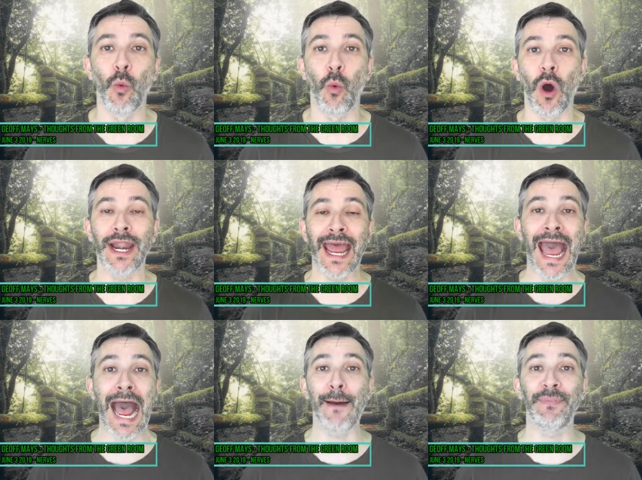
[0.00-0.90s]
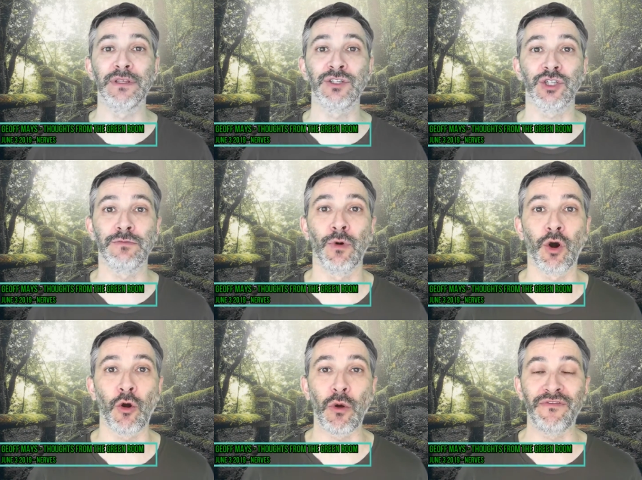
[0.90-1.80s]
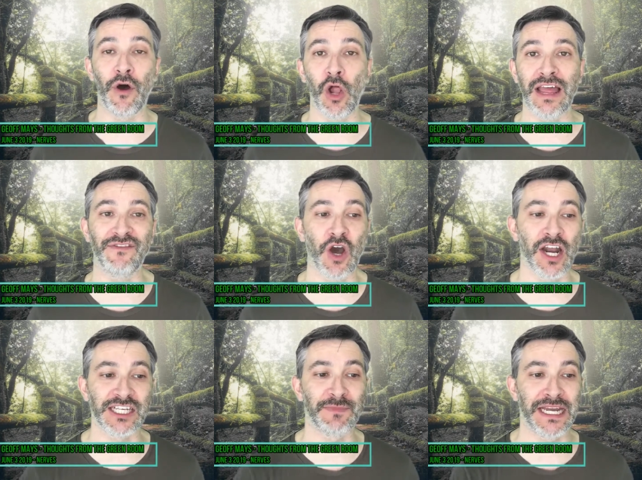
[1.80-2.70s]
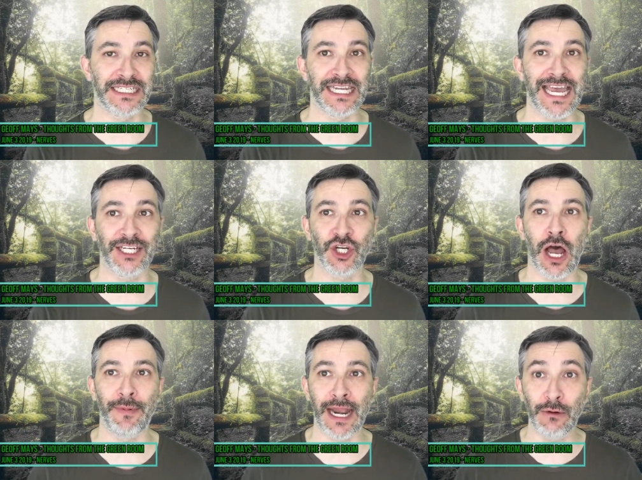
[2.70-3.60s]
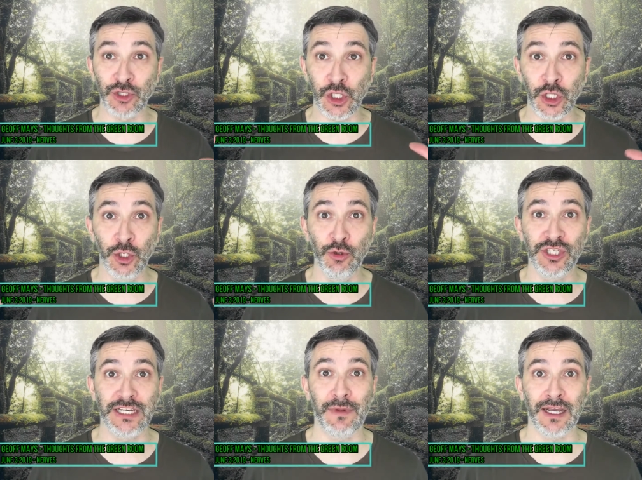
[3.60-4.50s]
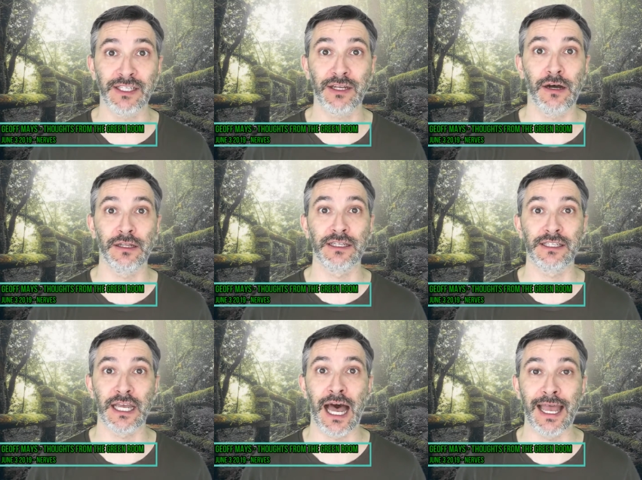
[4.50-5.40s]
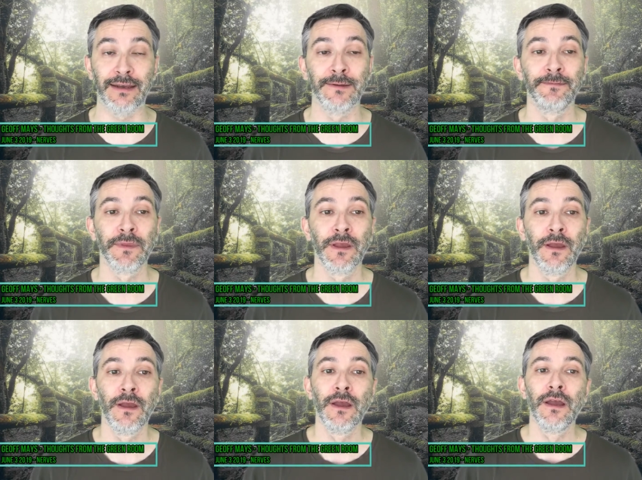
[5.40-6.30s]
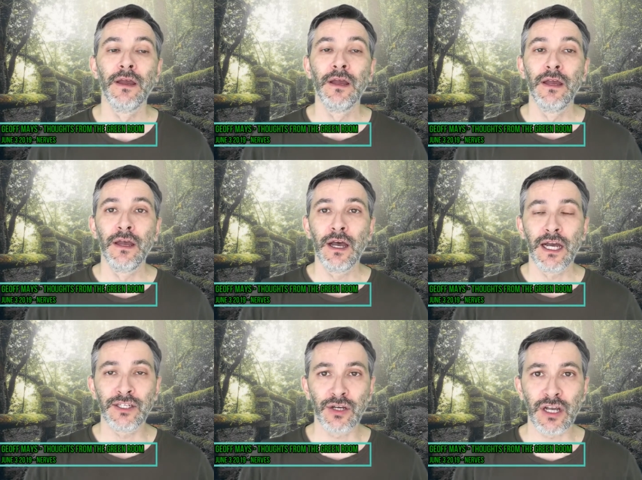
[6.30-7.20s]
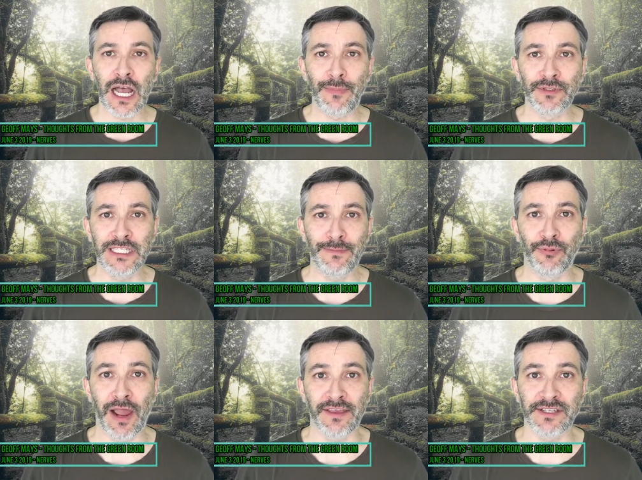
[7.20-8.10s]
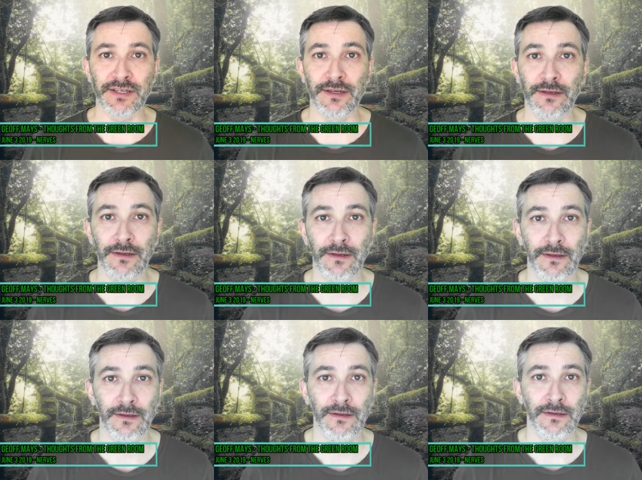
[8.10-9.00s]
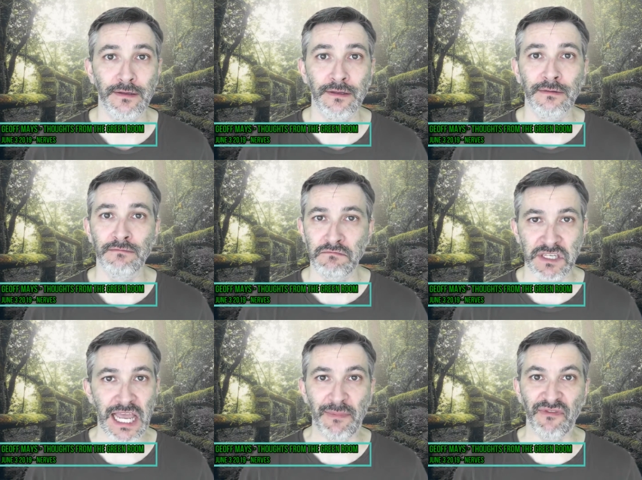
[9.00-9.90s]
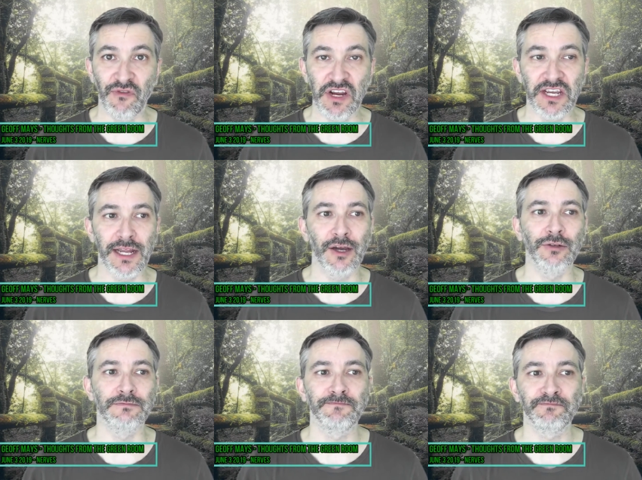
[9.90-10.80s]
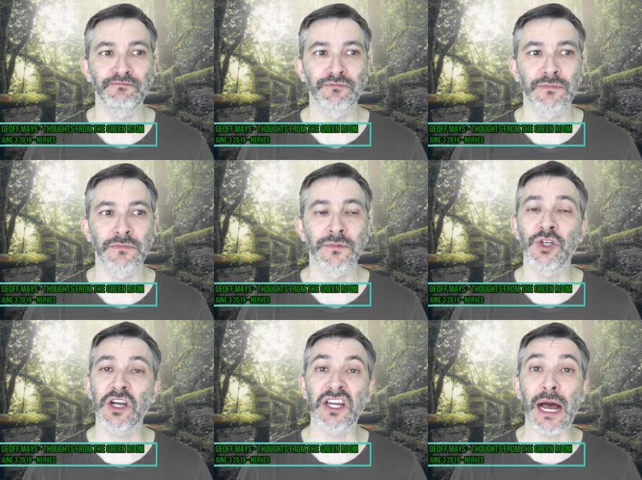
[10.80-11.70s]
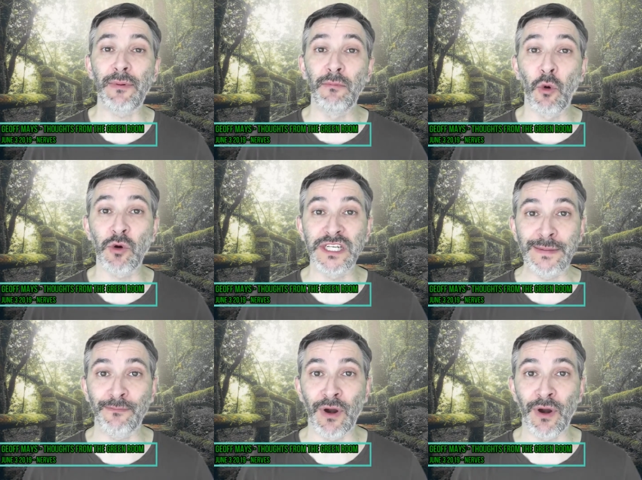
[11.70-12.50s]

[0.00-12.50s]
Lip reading: What happens tomorrow if all I've got is my day job? And I was losing my skull inside. I took a couple deep breaths, kept freaking out, took a couple more deep